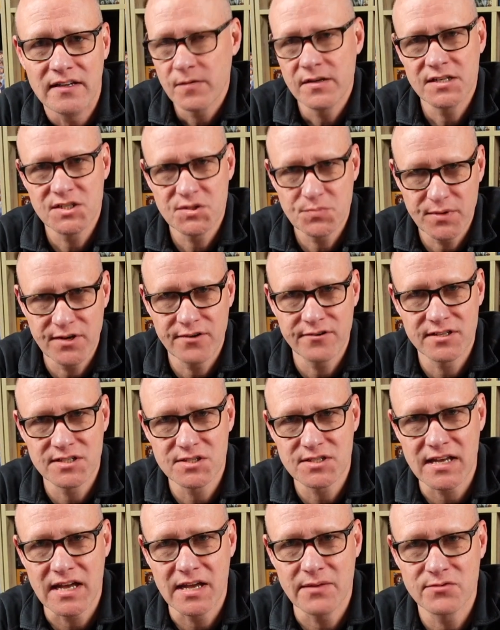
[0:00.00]

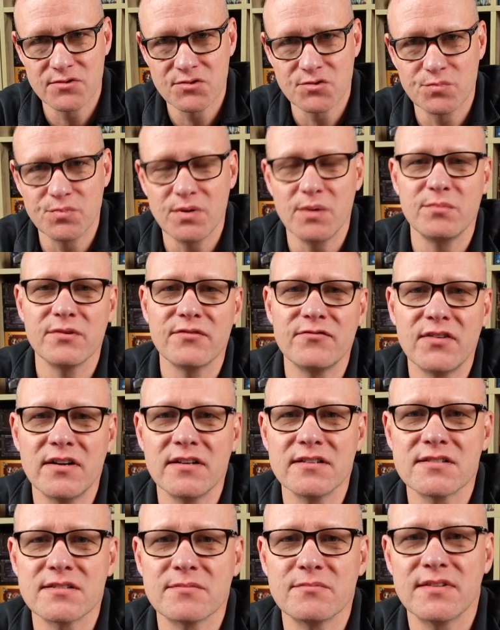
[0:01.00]
Experienced gamers will probably
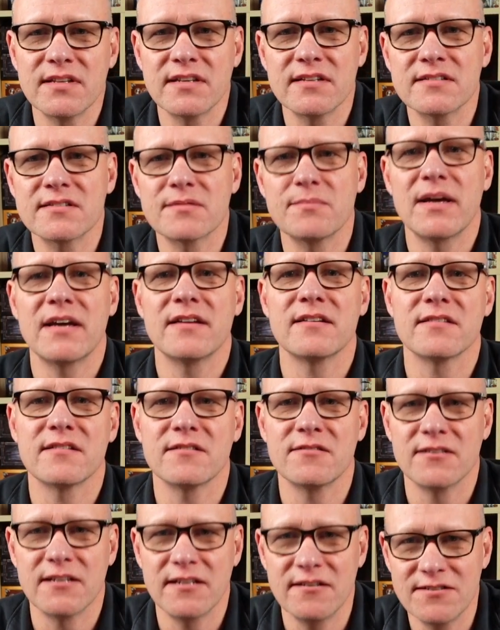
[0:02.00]
find some things about it
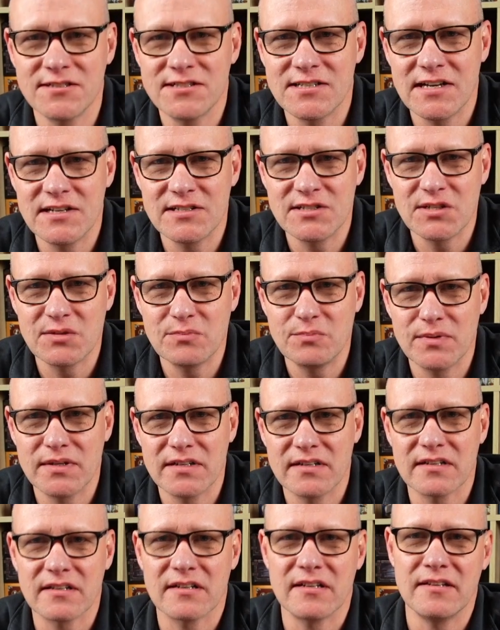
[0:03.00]
that are irritating,
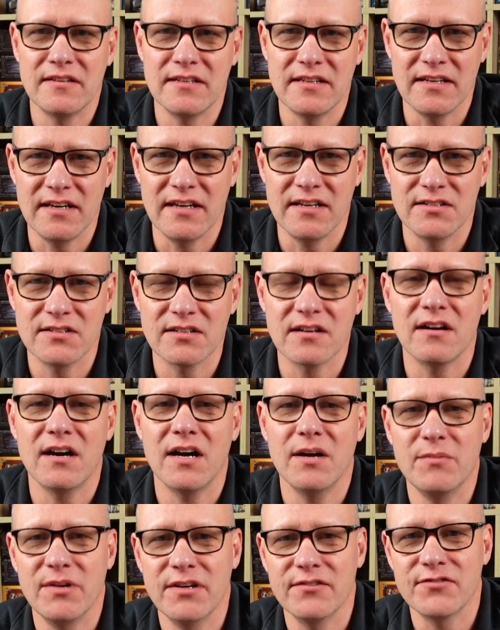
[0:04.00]
but in the end,
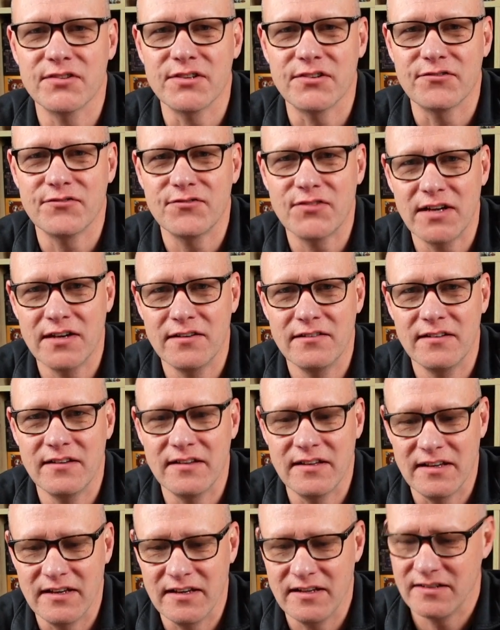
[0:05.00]
I'm here for the fun,
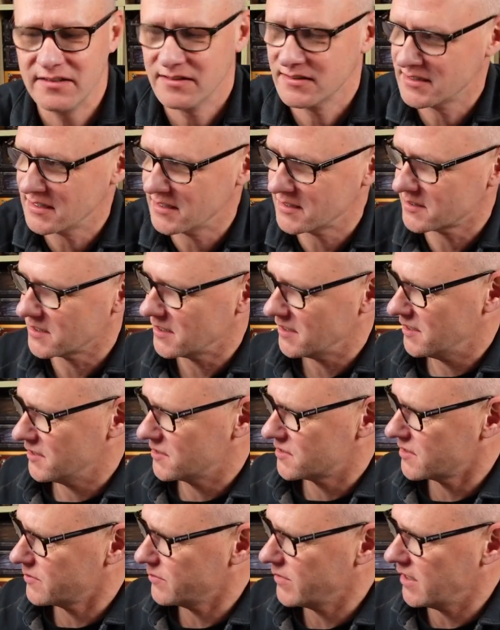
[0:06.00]
and Tusk
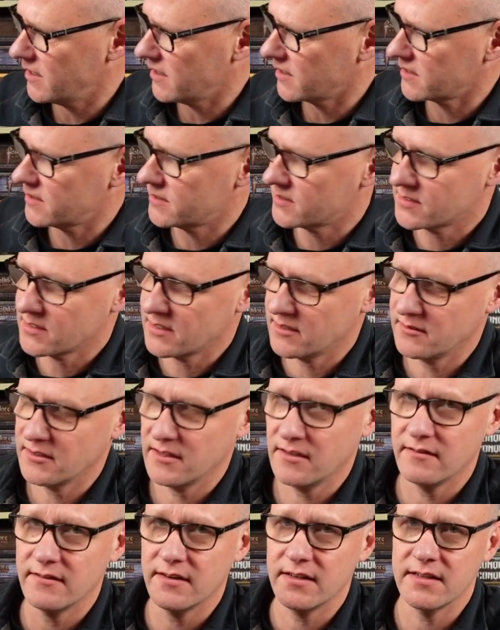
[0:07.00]
hits the mark. So
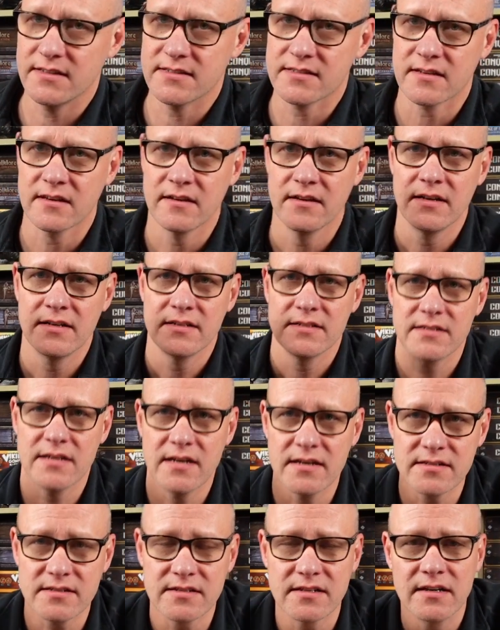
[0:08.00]
here it is,
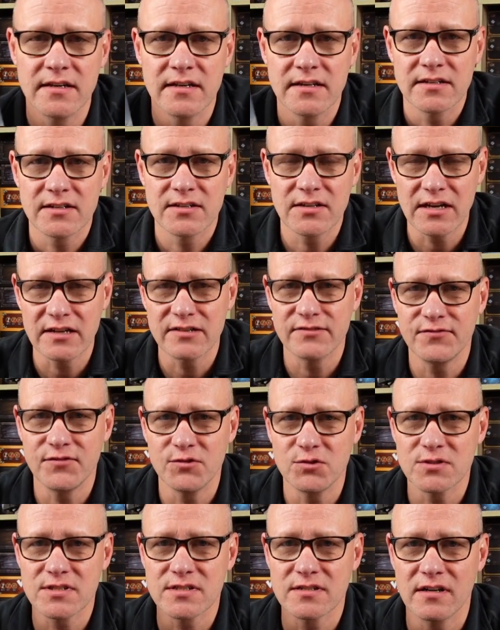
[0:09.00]
Tusk, Gale
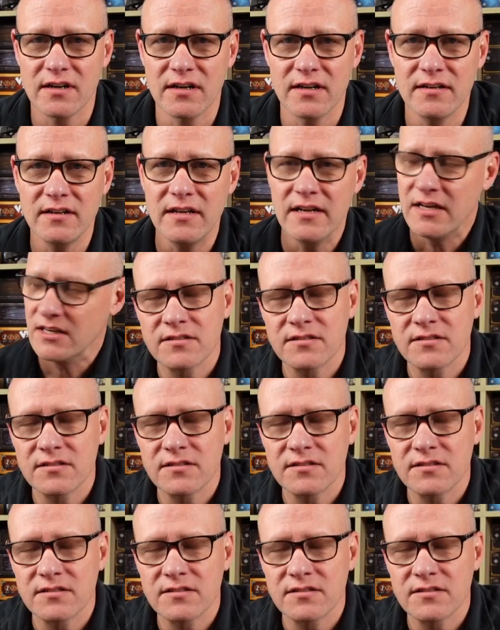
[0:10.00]
Force 9.